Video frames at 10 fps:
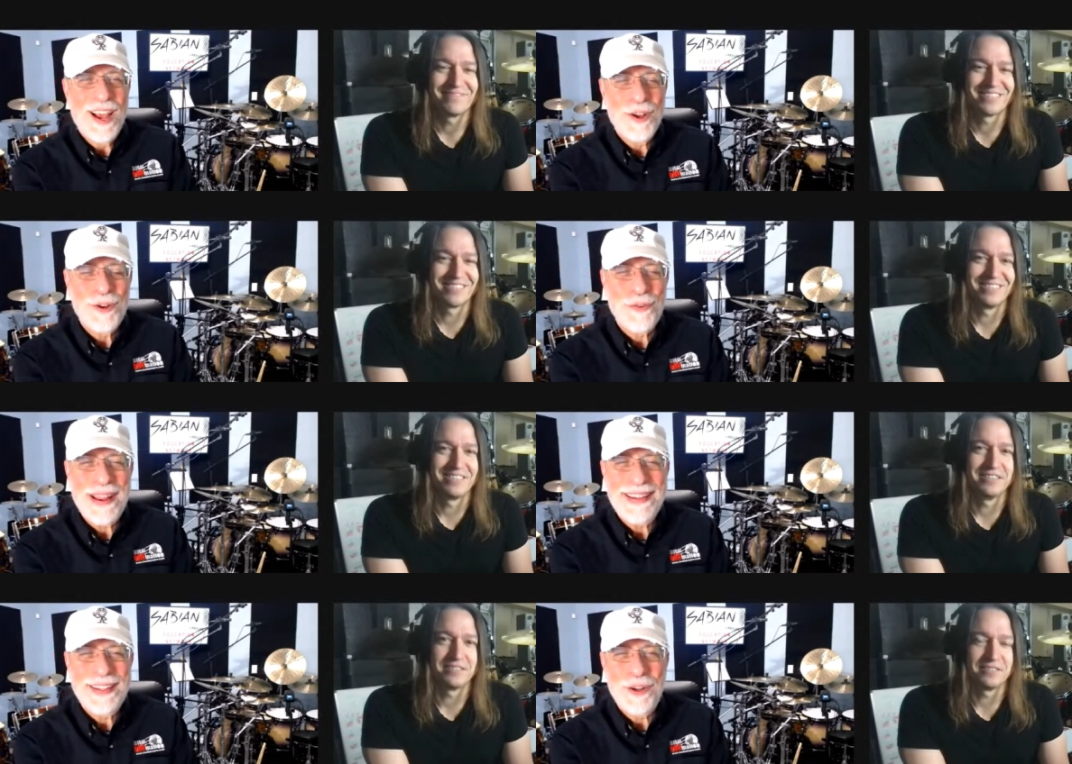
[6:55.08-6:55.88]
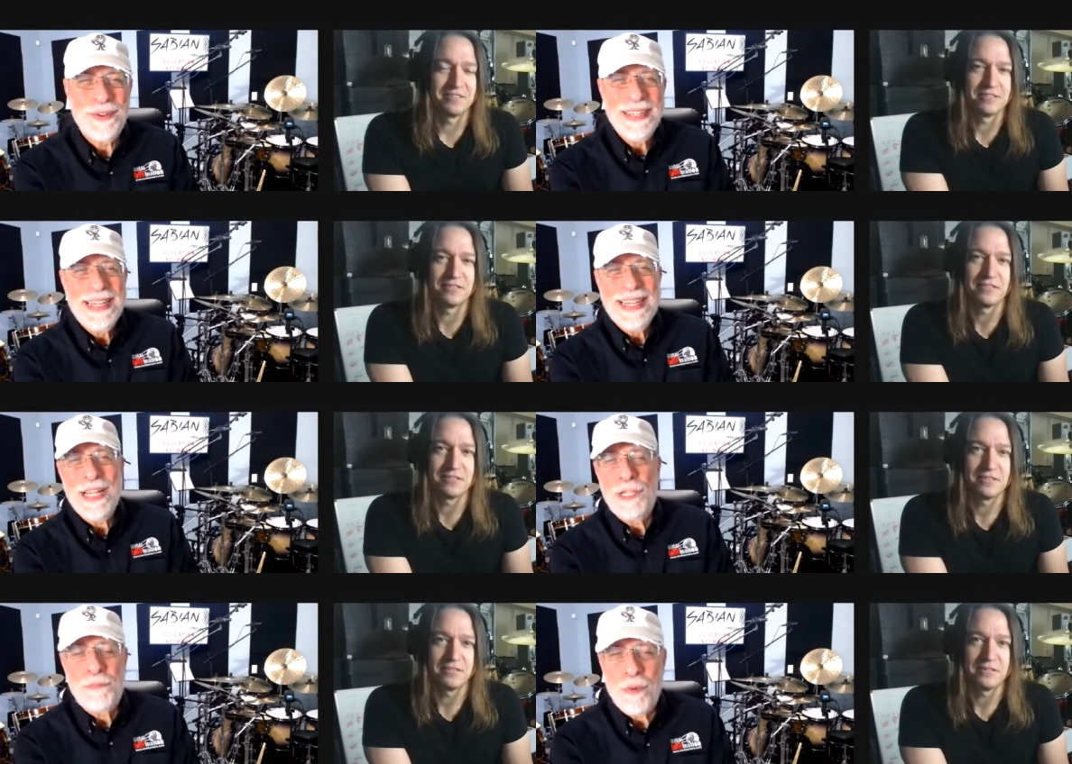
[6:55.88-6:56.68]
Speaker 1: a great, you know,
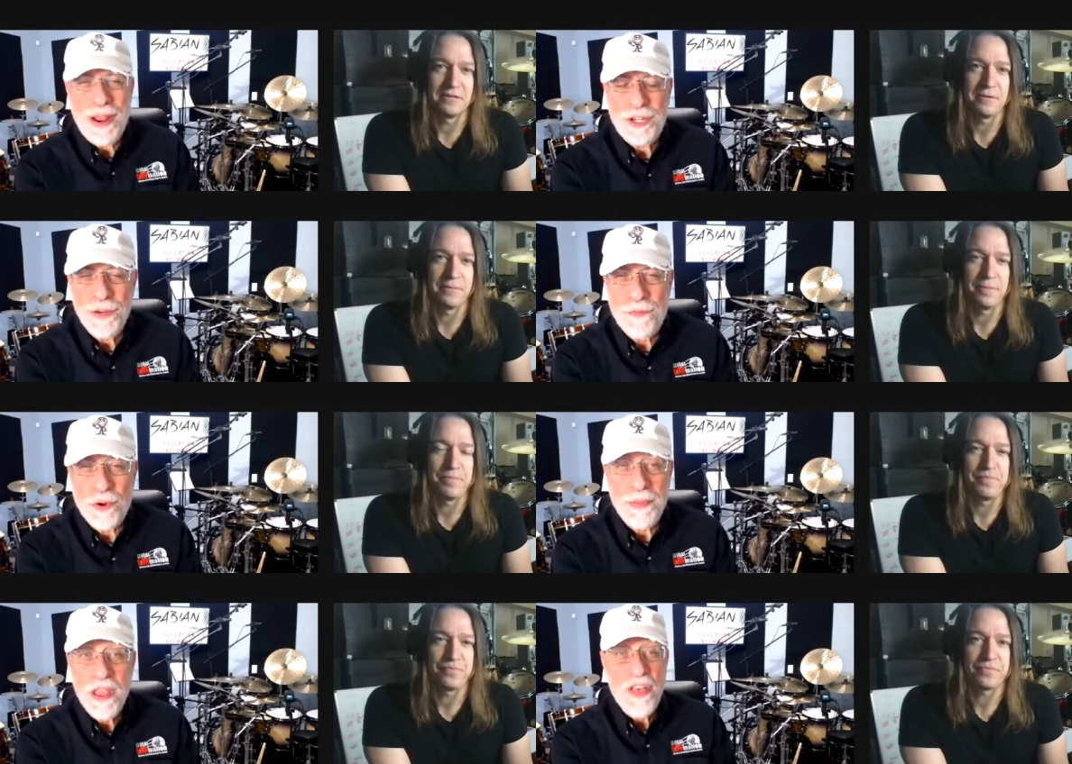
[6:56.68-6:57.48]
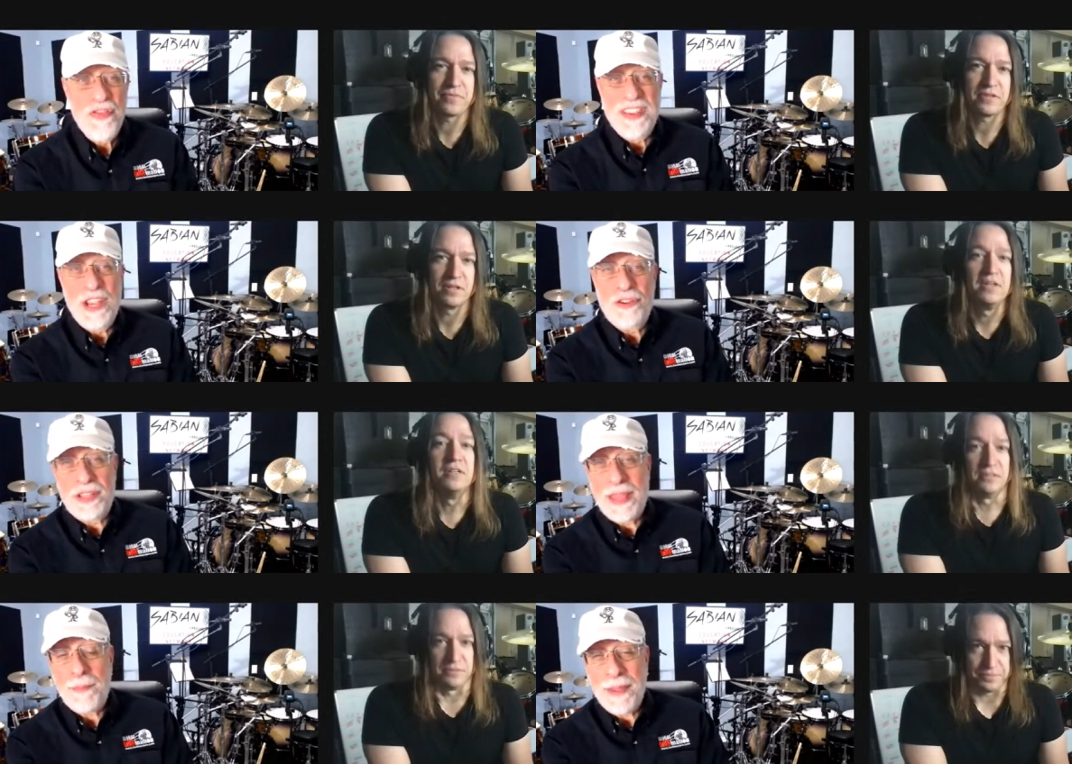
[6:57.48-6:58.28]
inspiration for the years
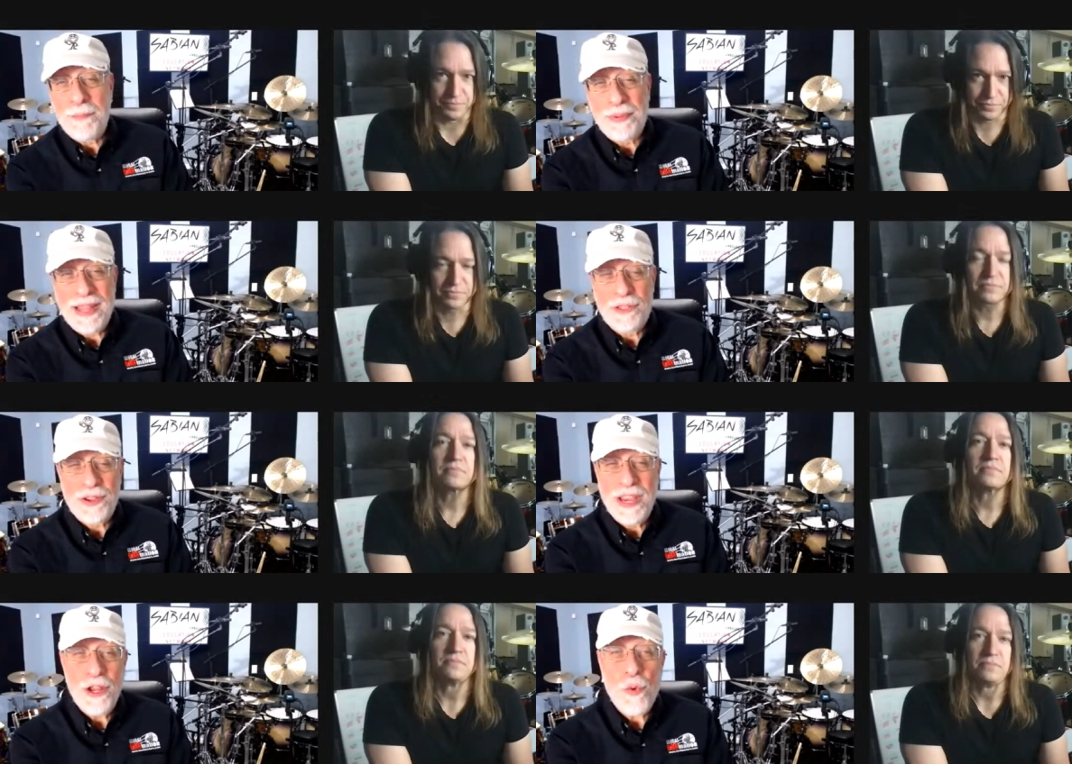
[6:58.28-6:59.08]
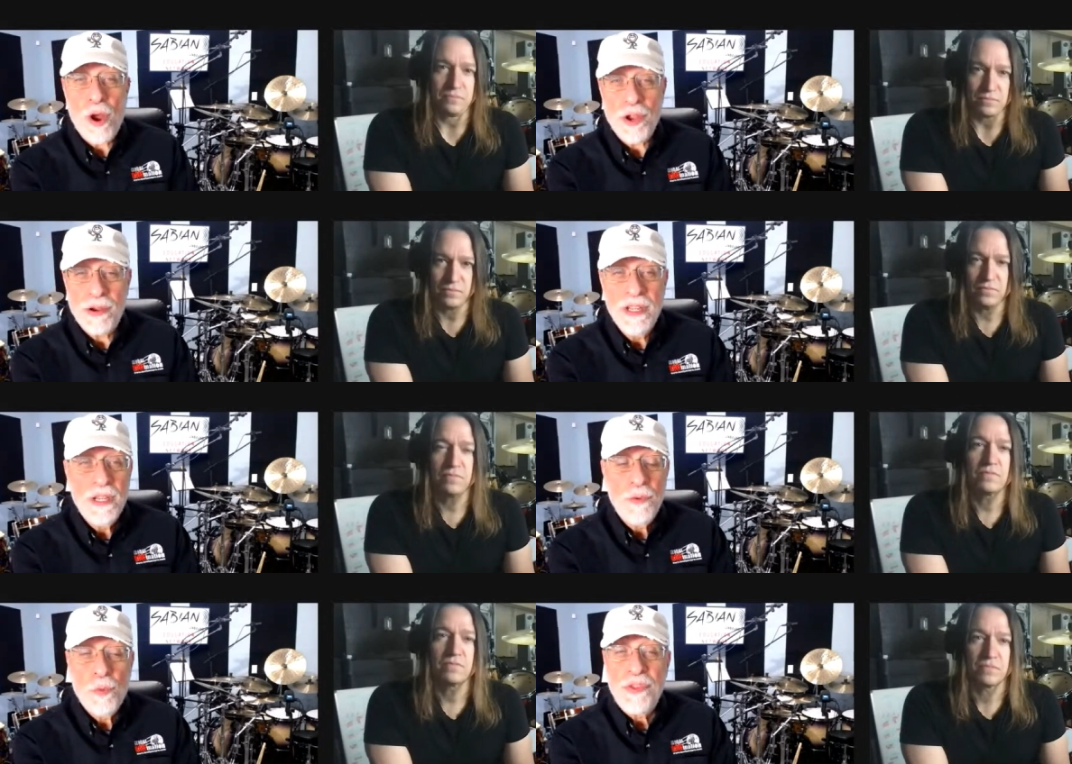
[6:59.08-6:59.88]
that that band played. So here you are, you're
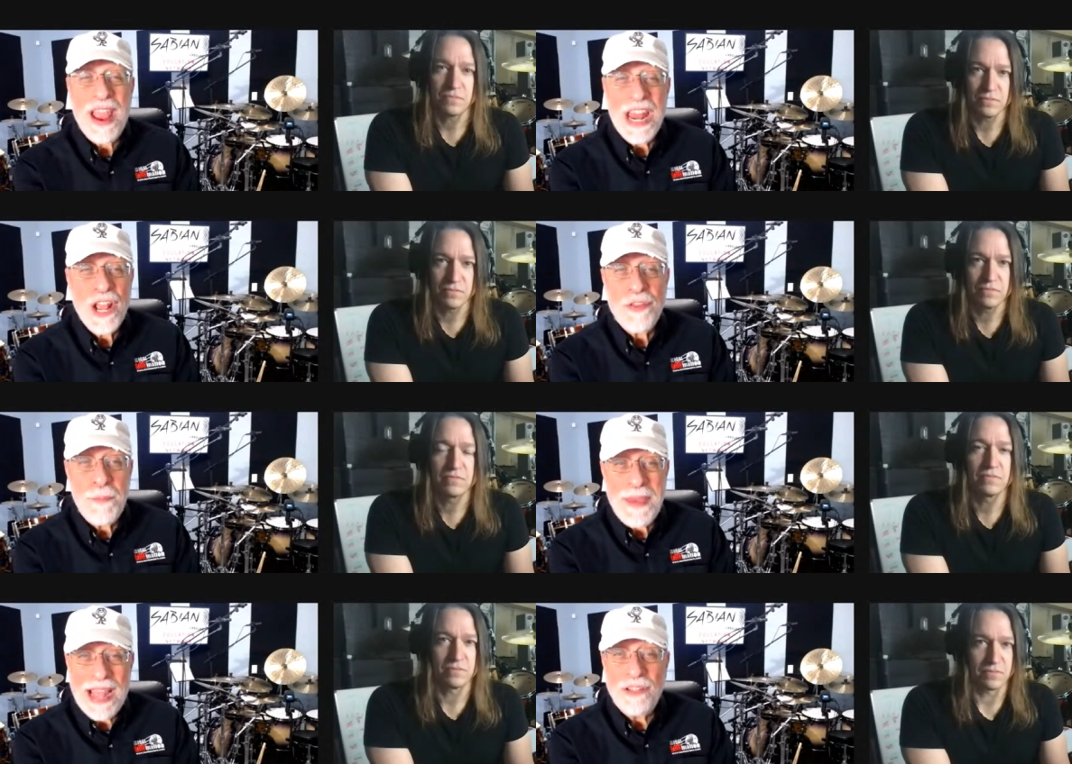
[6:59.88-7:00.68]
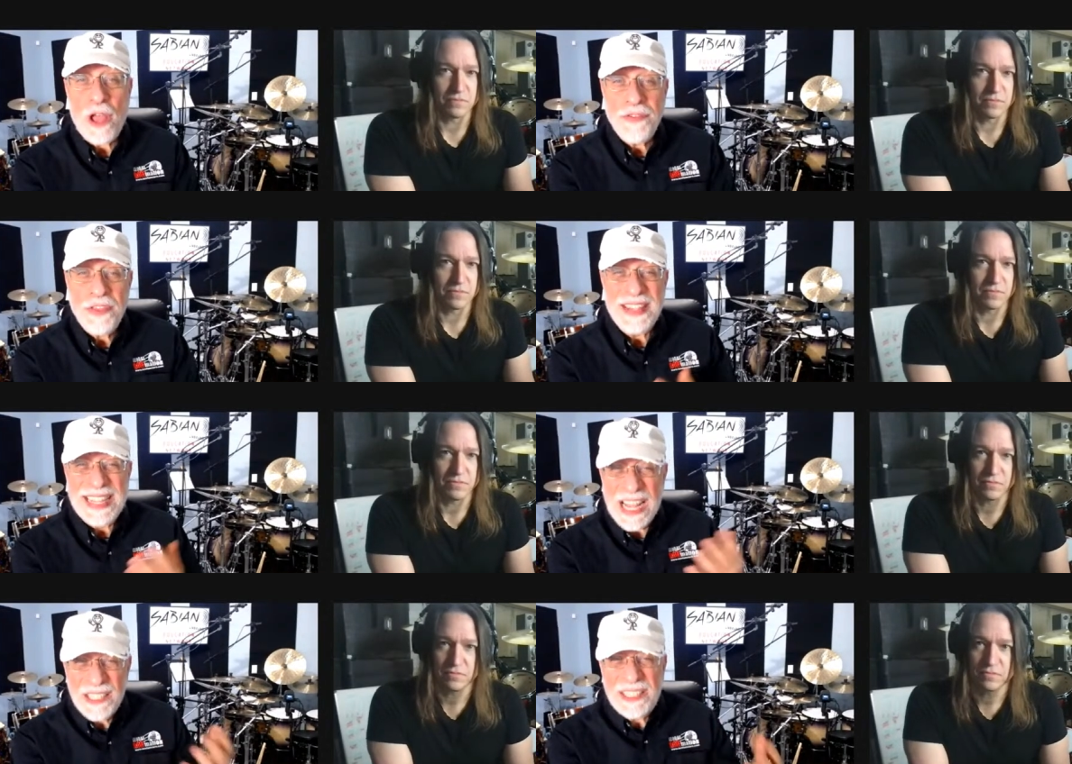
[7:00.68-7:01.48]
were there any other bands other
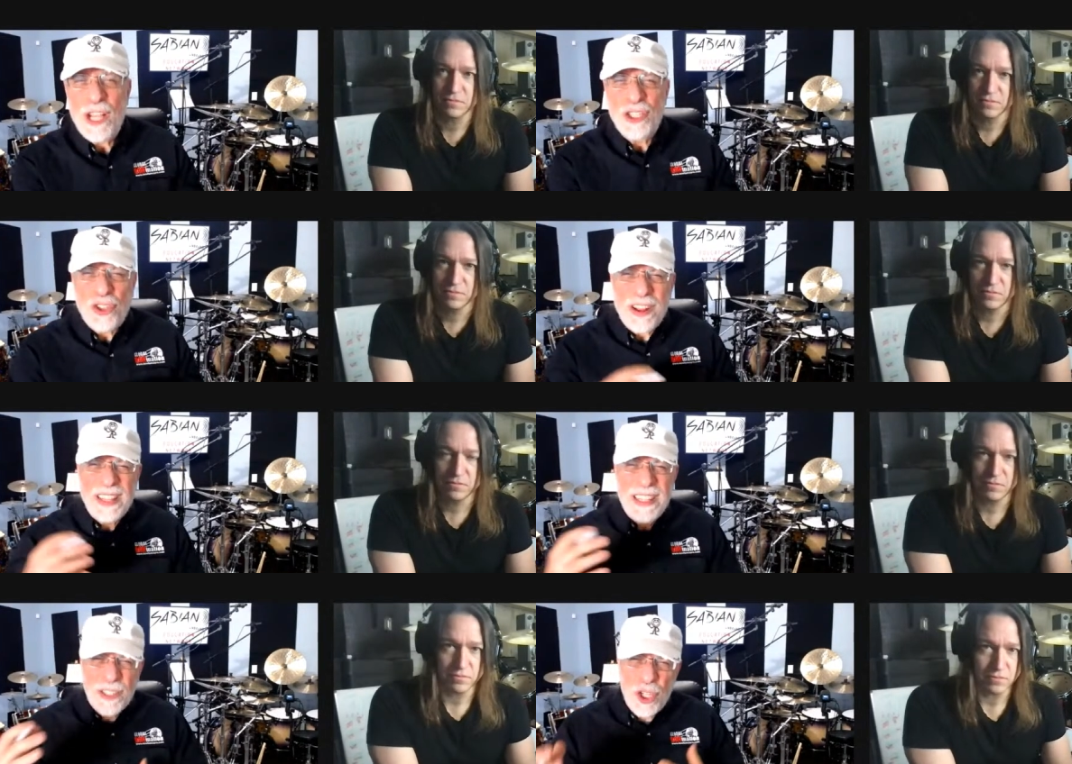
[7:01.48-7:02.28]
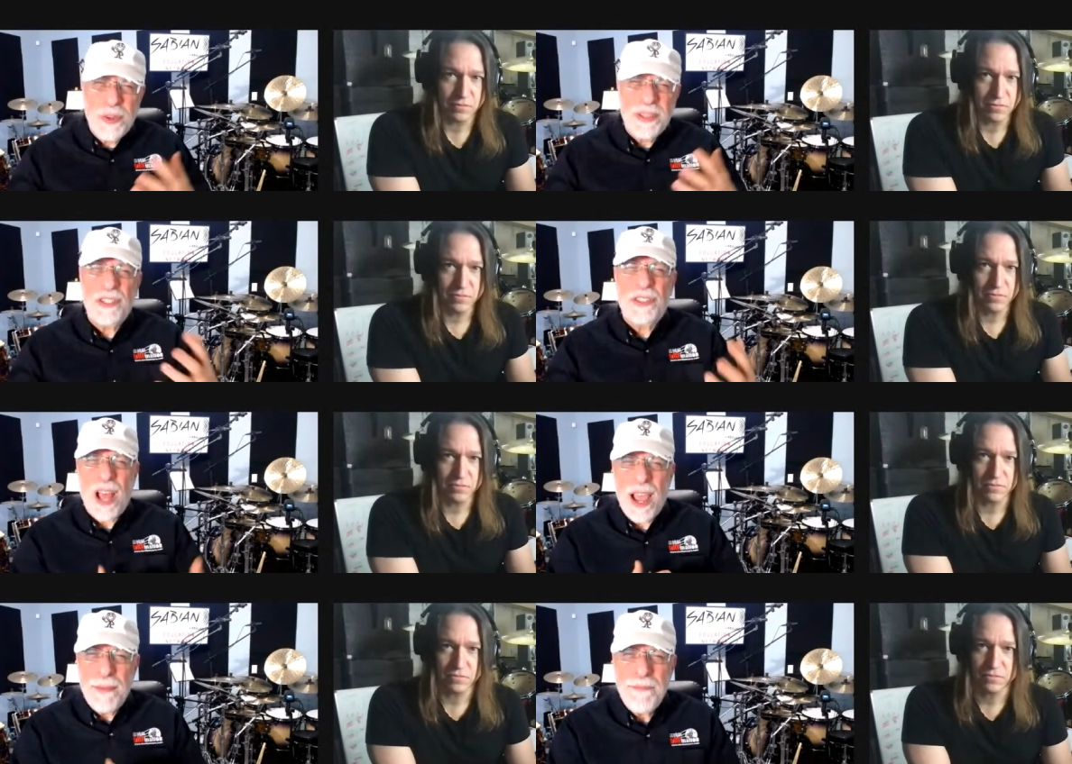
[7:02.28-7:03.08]
than Kiss that you started to listen to at this
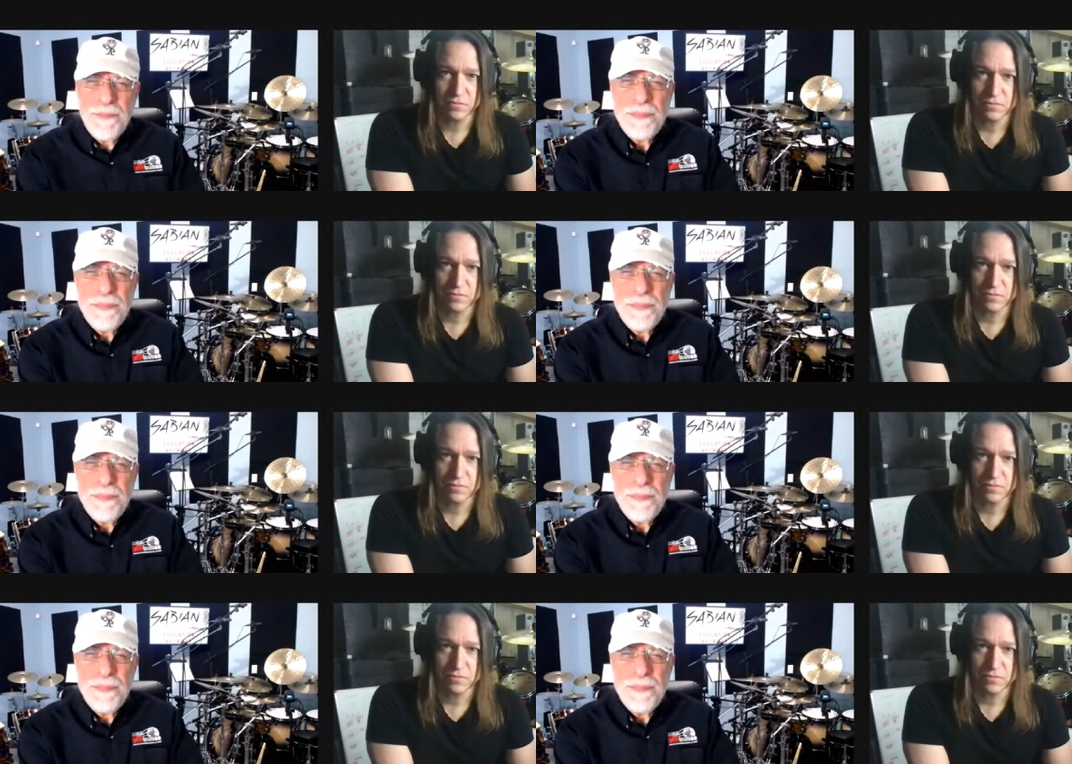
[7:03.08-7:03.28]
time?